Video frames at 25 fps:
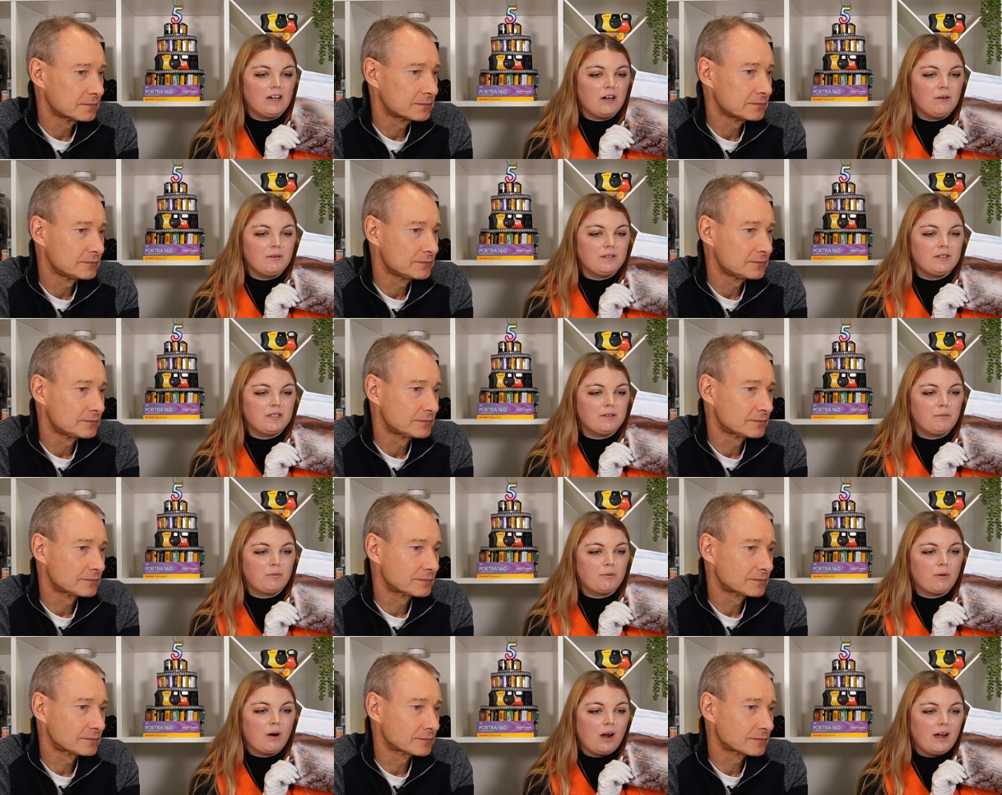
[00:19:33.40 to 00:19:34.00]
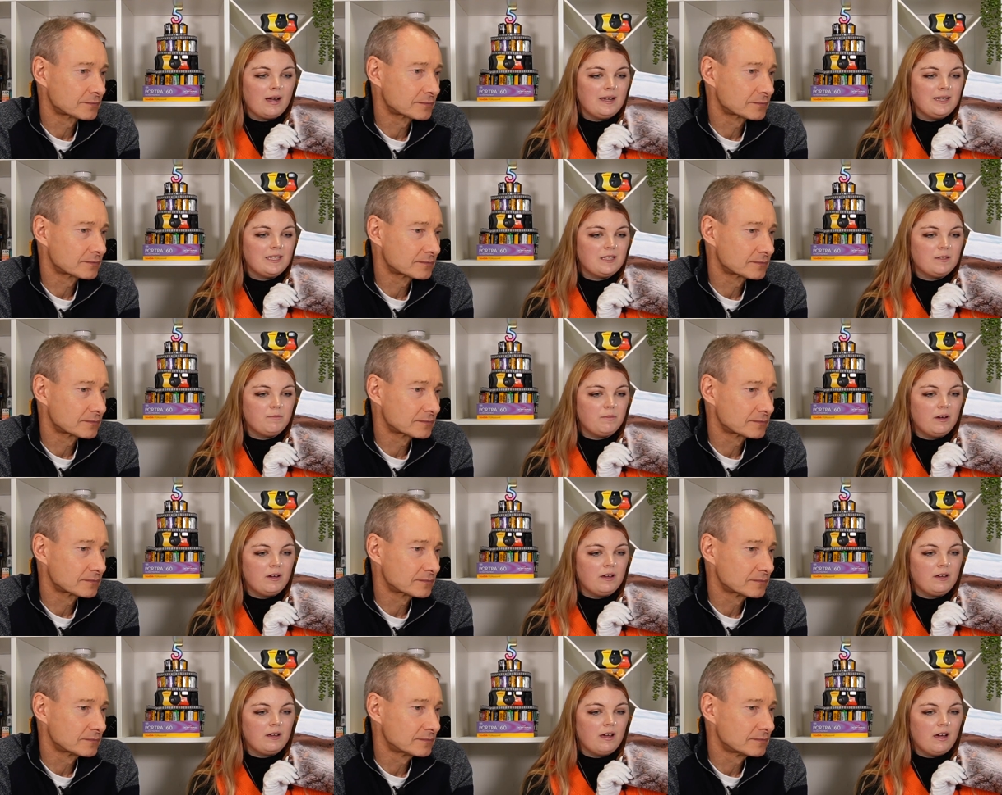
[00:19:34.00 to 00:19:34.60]
Speaker 1: I was
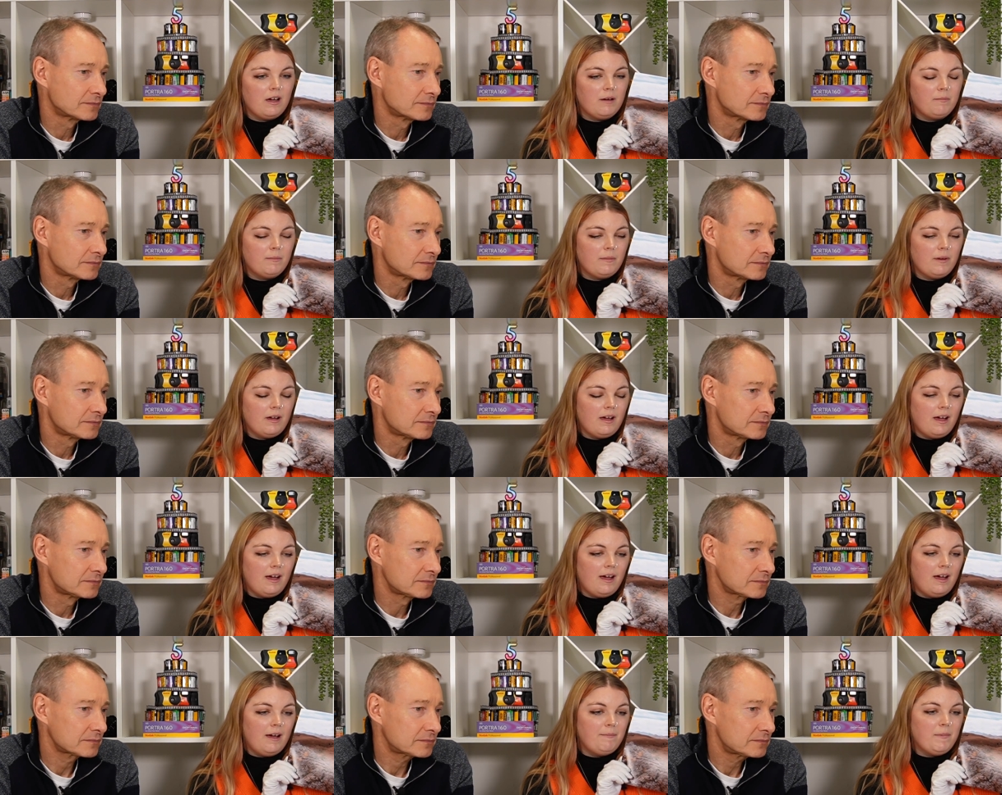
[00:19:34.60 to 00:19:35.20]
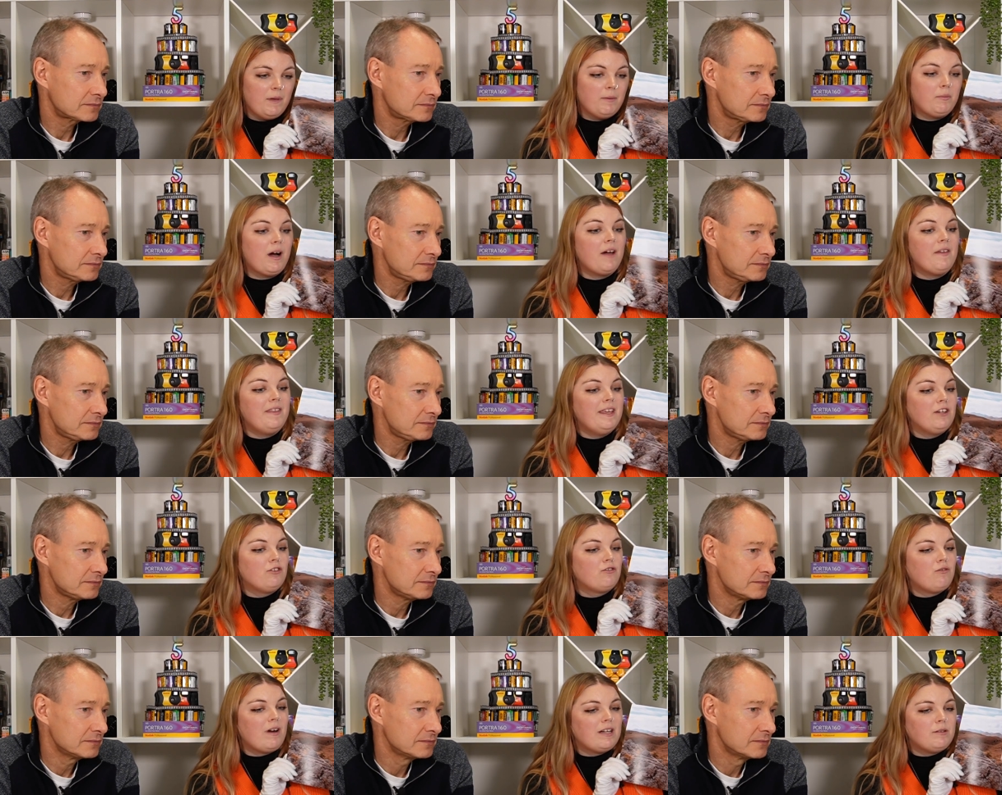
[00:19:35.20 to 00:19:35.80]
surprised by
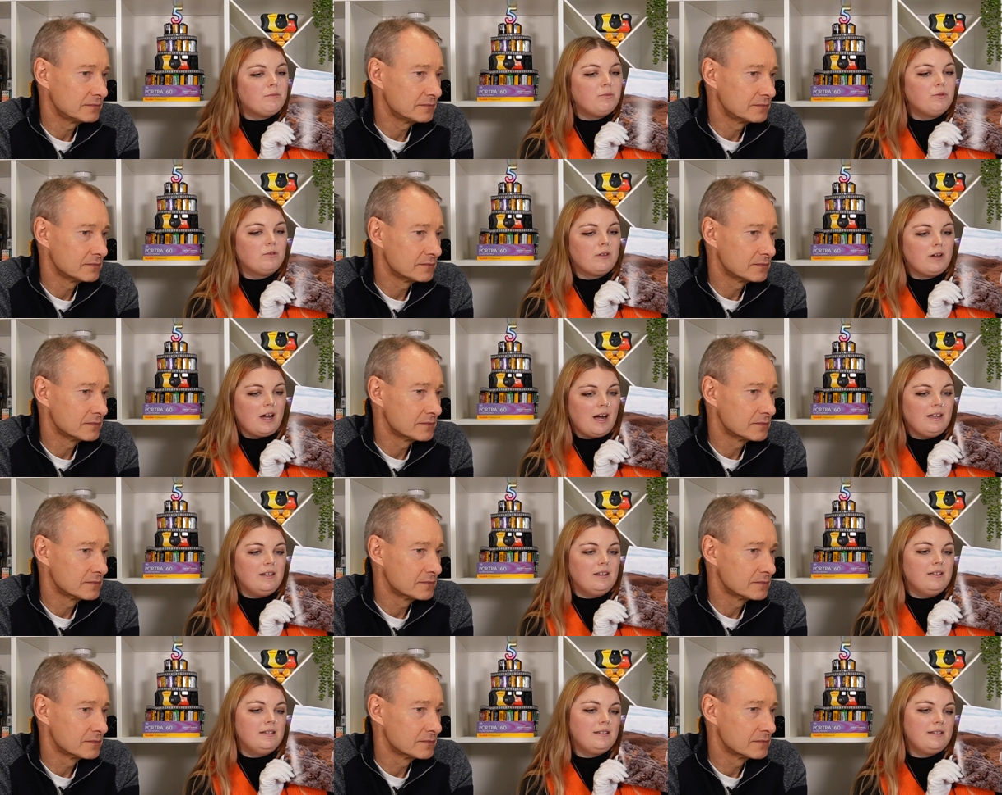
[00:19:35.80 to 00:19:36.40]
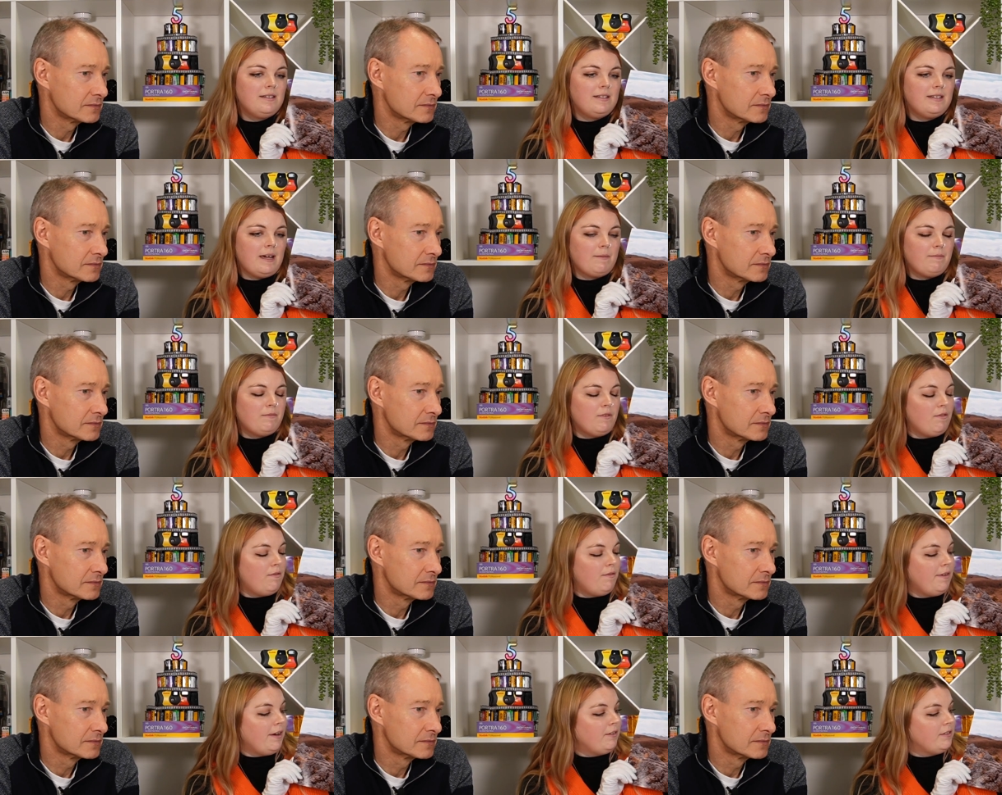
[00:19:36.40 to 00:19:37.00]
the incredible colours,
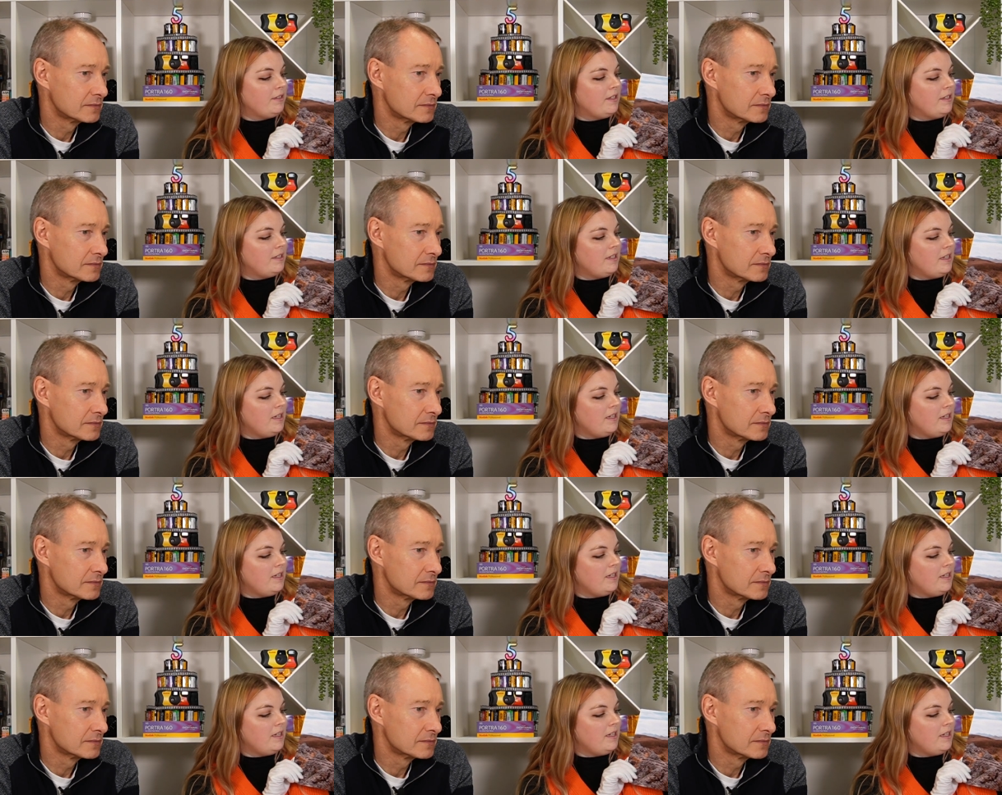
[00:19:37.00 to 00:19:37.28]
depth of field and